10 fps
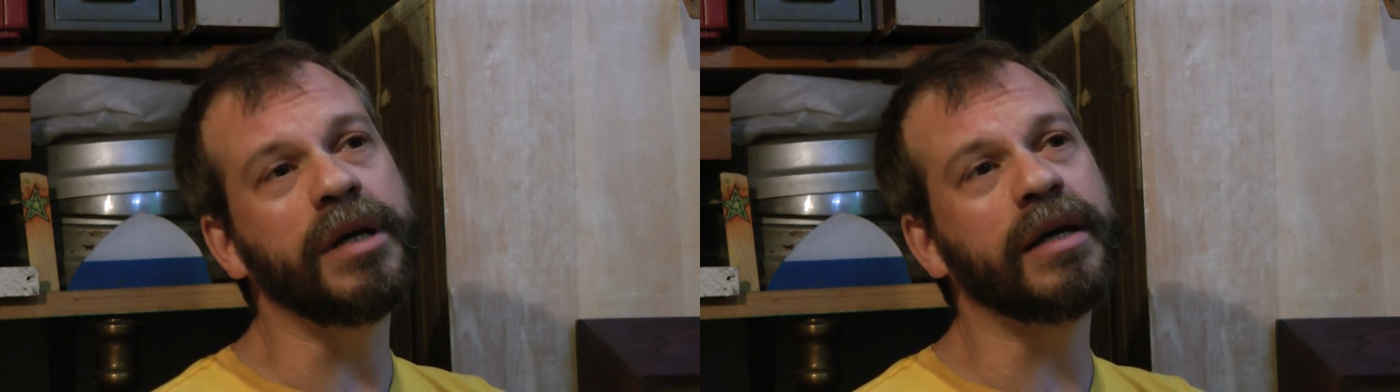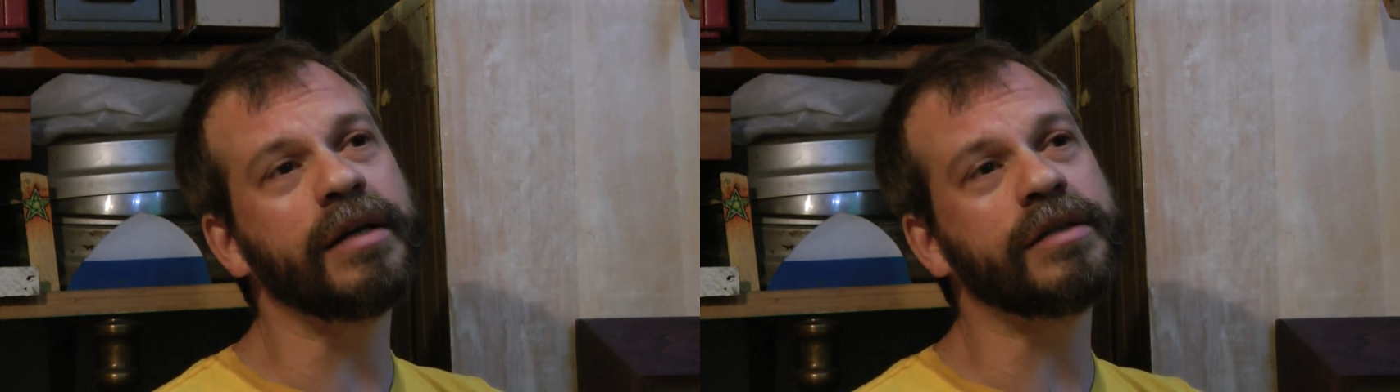
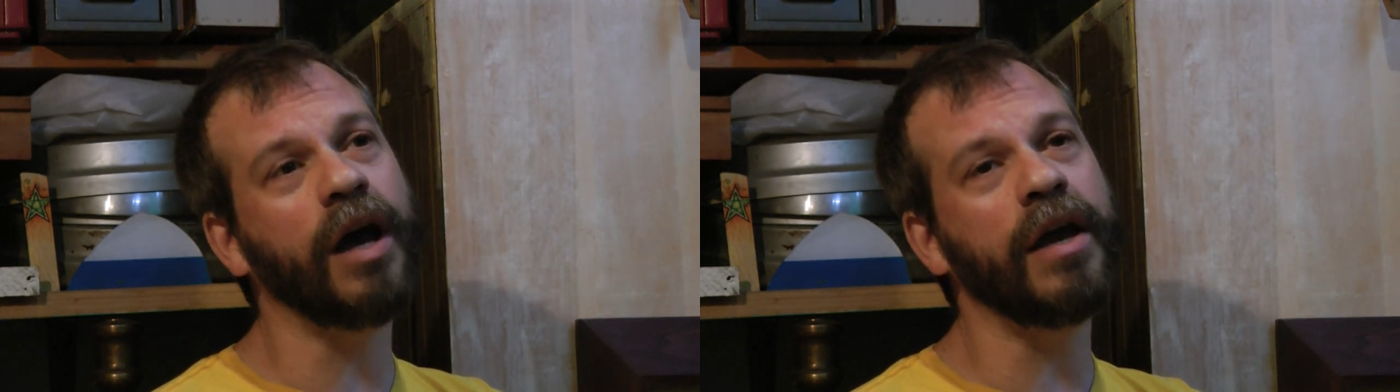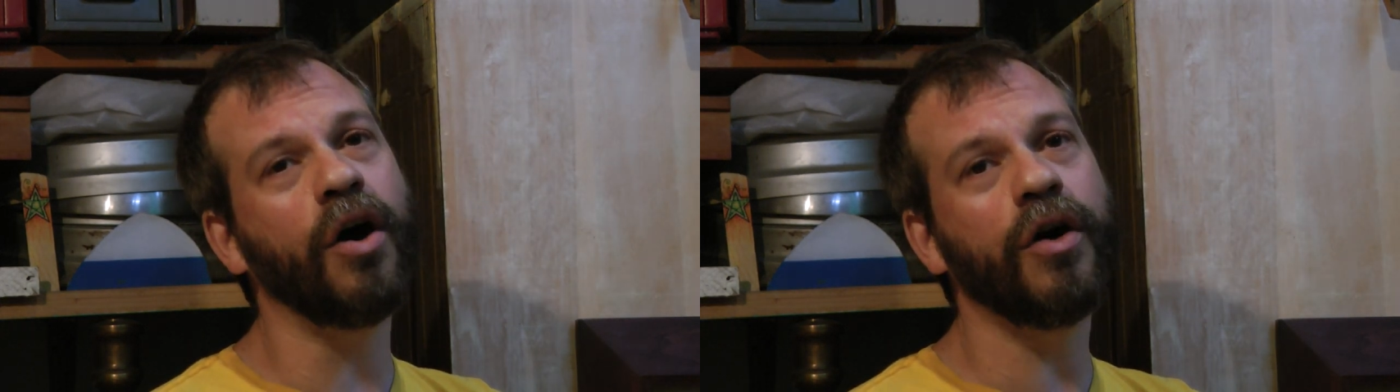because
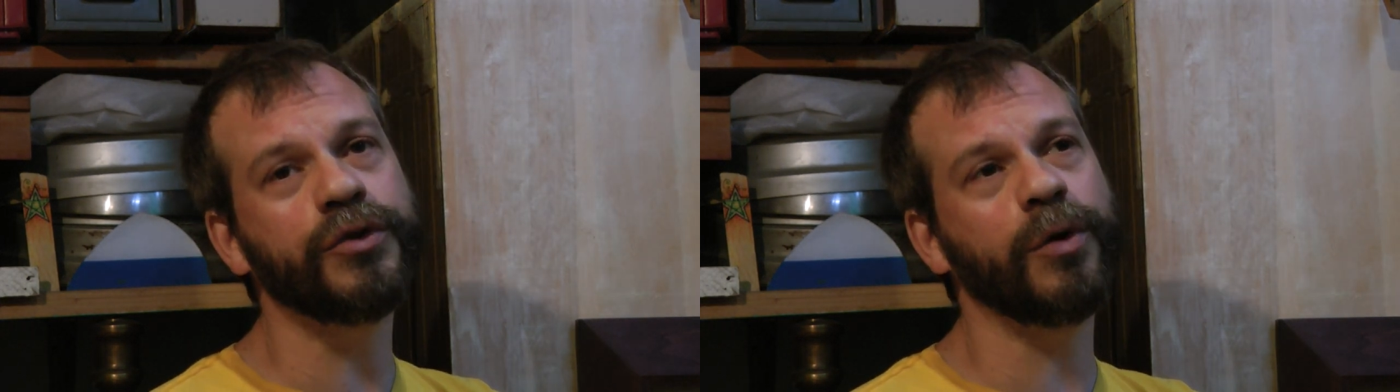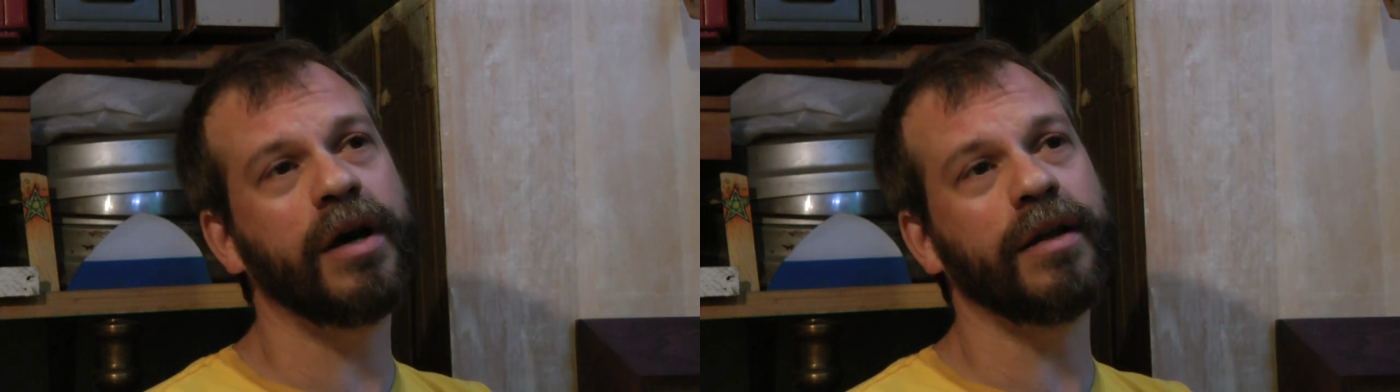i
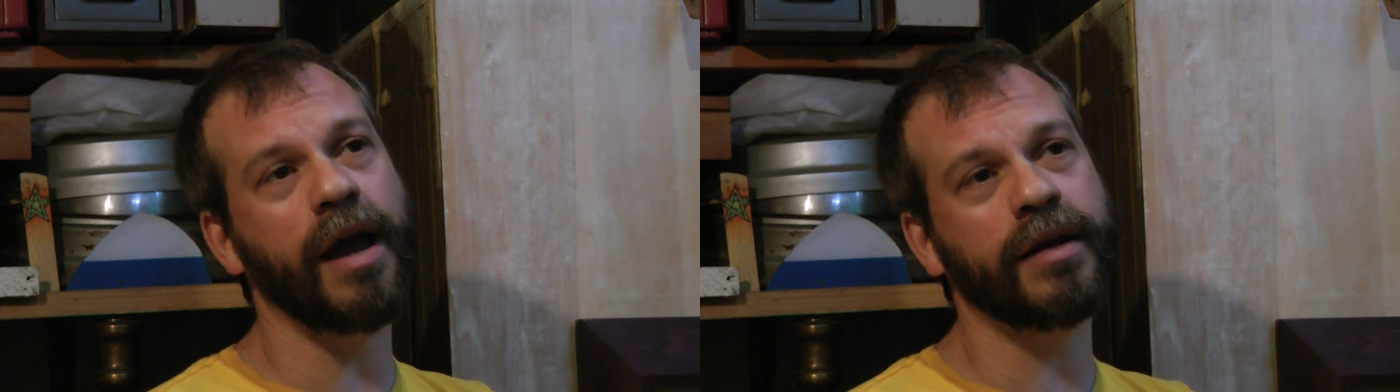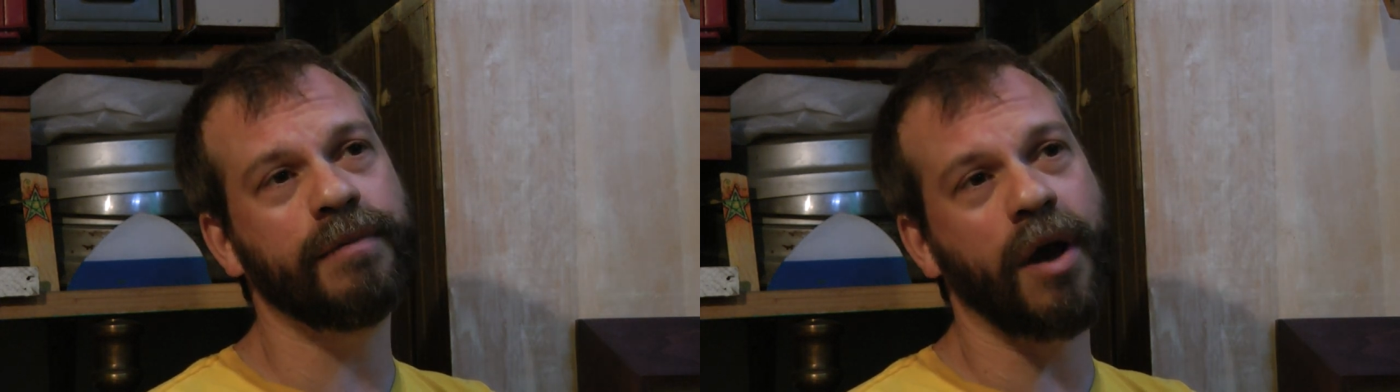also
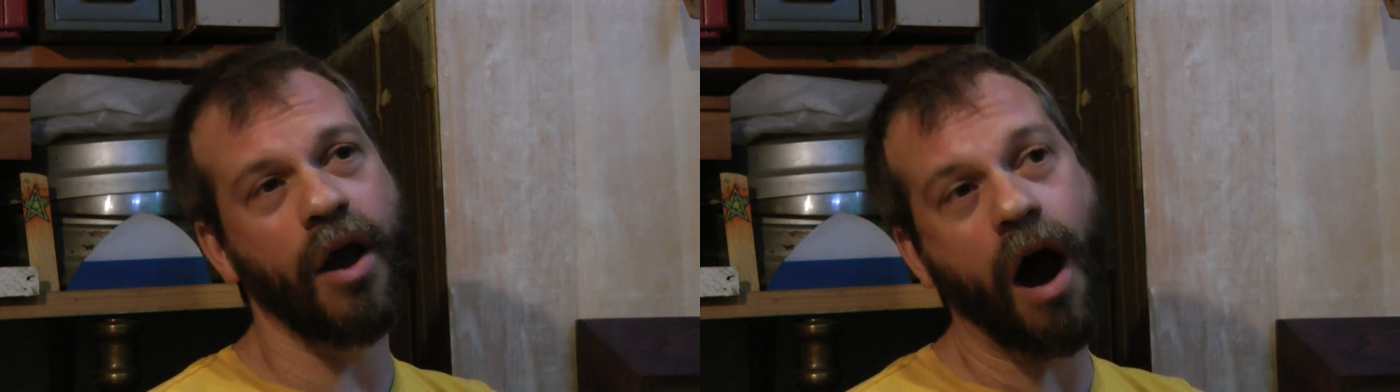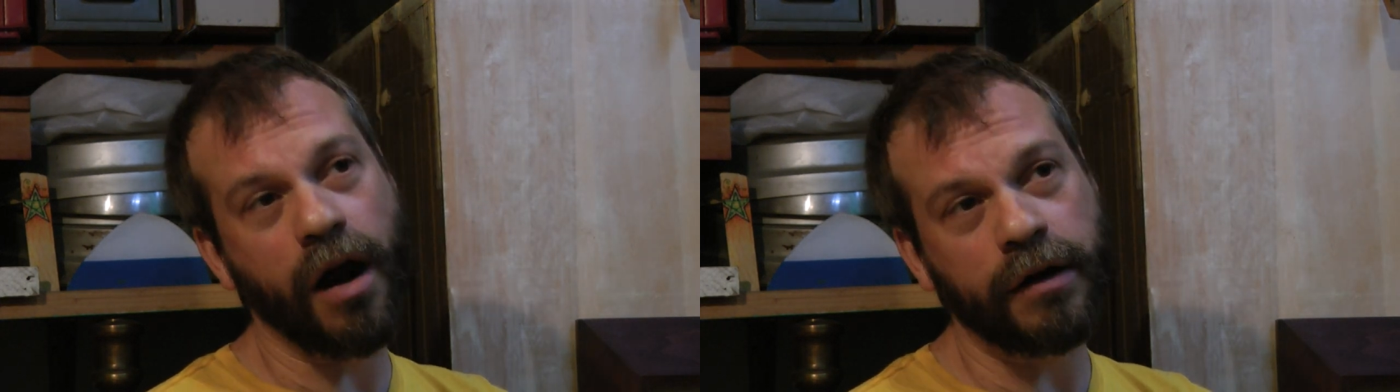collect
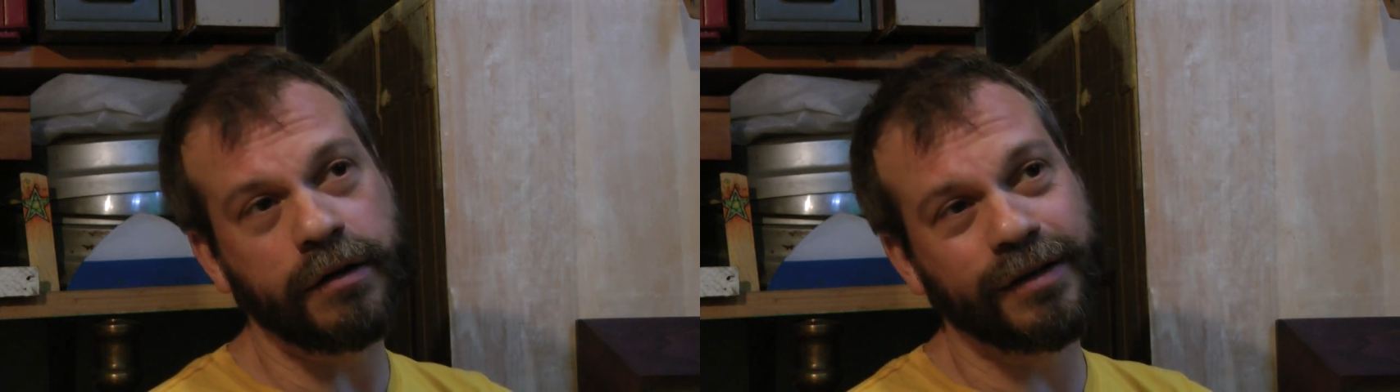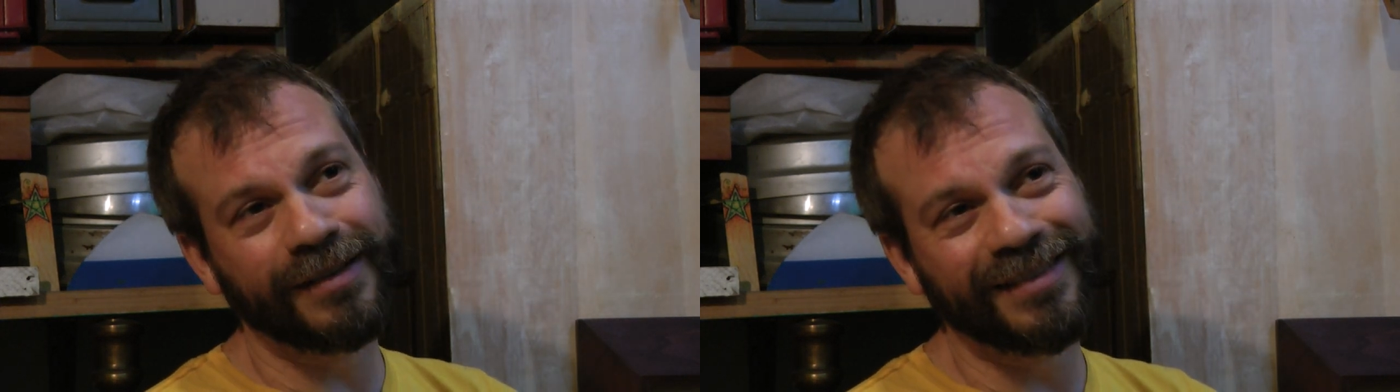my art